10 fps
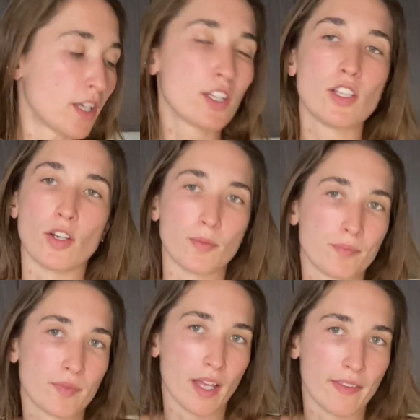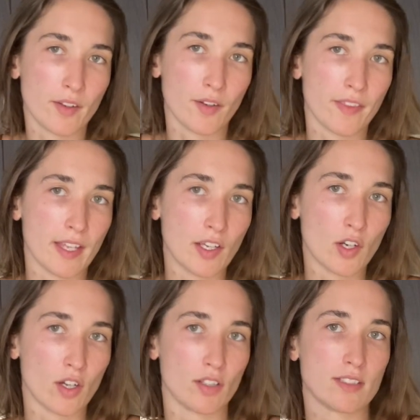you know, that little thing
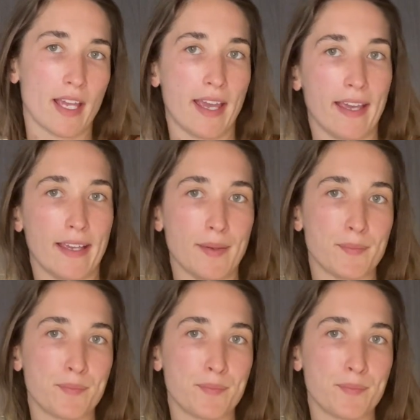called a